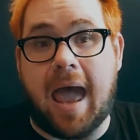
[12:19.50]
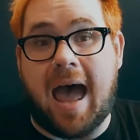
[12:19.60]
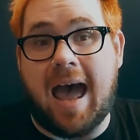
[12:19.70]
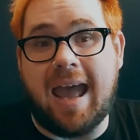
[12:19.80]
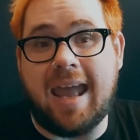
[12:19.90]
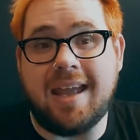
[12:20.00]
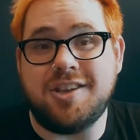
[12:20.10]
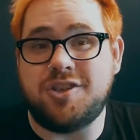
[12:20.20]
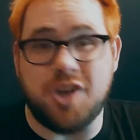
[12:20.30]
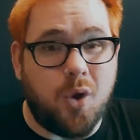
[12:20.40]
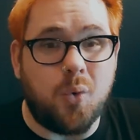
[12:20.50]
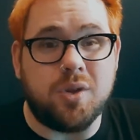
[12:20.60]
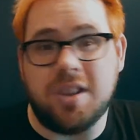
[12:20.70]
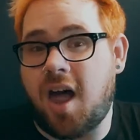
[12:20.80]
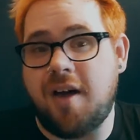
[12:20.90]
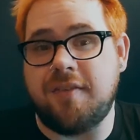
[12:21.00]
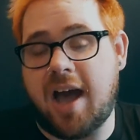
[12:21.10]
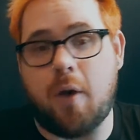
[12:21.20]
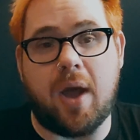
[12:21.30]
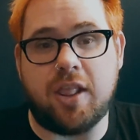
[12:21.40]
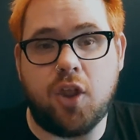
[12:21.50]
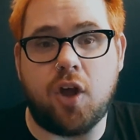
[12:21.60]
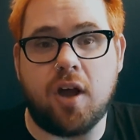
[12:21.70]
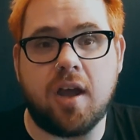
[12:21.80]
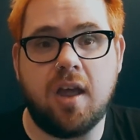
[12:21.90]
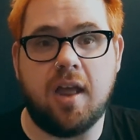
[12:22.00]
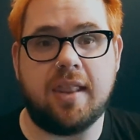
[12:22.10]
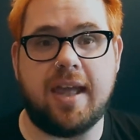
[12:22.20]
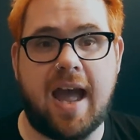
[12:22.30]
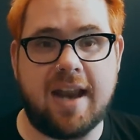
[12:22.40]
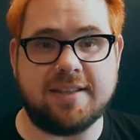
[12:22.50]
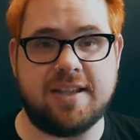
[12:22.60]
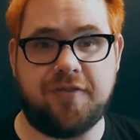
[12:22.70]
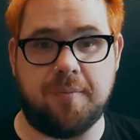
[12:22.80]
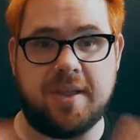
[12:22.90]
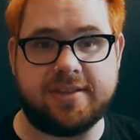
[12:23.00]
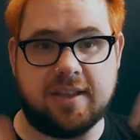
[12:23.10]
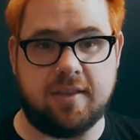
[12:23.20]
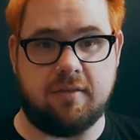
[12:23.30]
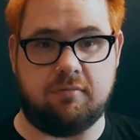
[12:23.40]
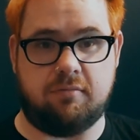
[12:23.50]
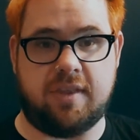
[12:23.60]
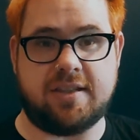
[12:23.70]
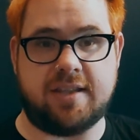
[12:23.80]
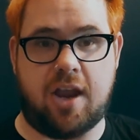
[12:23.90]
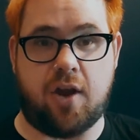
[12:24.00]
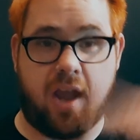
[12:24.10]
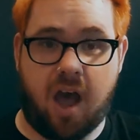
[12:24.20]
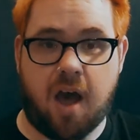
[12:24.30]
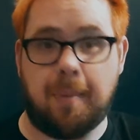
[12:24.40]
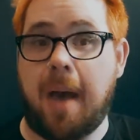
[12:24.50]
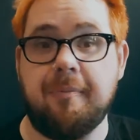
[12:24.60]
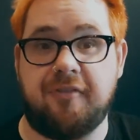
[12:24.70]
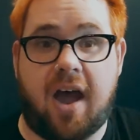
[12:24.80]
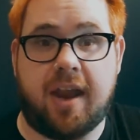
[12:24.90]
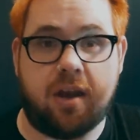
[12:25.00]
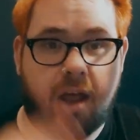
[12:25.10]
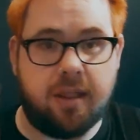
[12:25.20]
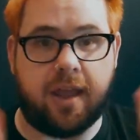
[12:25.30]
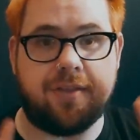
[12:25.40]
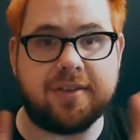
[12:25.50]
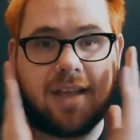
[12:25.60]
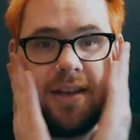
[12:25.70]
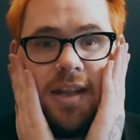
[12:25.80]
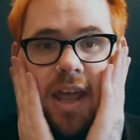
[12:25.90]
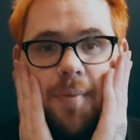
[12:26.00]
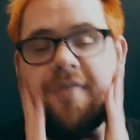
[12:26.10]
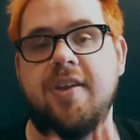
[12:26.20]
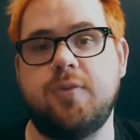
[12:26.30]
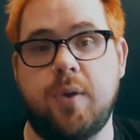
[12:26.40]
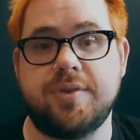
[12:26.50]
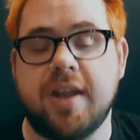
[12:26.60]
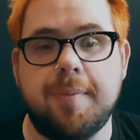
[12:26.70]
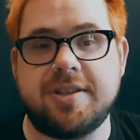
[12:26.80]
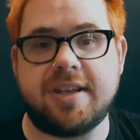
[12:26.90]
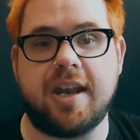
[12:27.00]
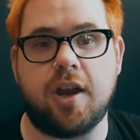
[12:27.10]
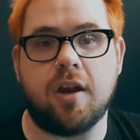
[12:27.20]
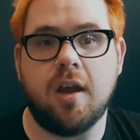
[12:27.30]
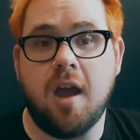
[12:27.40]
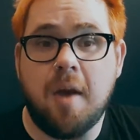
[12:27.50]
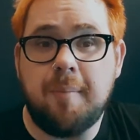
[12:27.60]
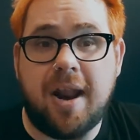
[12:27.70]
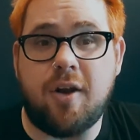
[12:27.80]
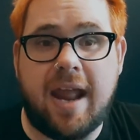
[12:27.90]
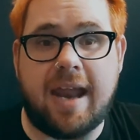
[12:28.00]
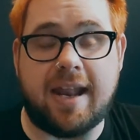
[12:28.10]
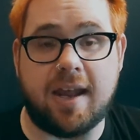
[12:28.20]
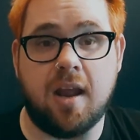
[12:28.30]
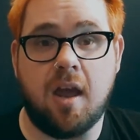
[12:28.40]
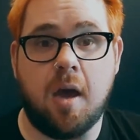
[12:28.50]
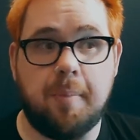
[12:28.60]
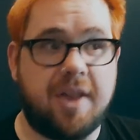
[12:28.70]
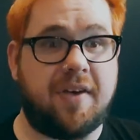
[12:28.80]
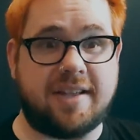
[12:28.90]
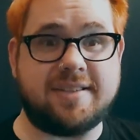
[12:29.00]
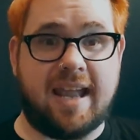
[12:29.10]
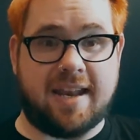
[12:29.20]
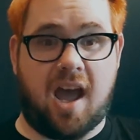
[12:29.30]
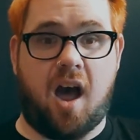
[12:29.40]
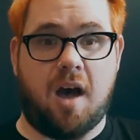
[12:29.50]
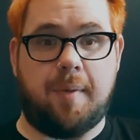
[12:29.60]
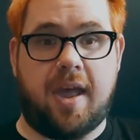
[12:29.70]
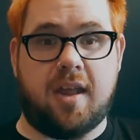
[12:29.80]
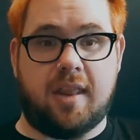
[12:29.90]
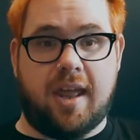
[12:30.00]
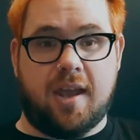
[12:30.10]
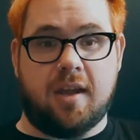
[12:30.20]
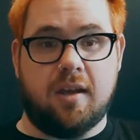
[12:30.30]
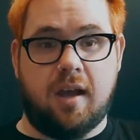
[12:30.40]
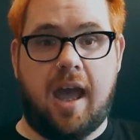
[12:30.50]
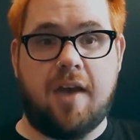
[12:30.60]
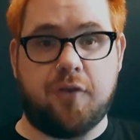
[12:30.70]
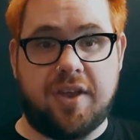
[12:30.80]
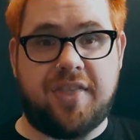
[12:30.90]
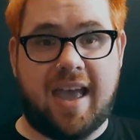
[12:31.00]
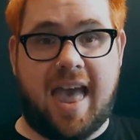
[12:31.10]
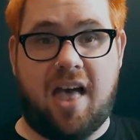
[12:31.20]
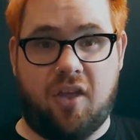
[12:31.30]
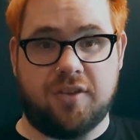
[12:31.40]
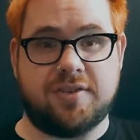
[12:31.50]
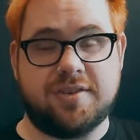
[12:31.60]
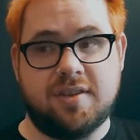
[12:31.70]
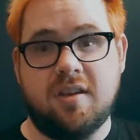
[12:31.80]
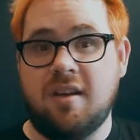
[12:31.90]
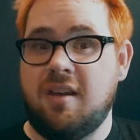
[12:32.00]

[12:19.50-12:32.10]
I don't love how I look. Like honestly, from this this area up, I'm fine, I like this. I did like my face when it was a little bit skinnier, but I don't hate it. But if I stand up and like everything else,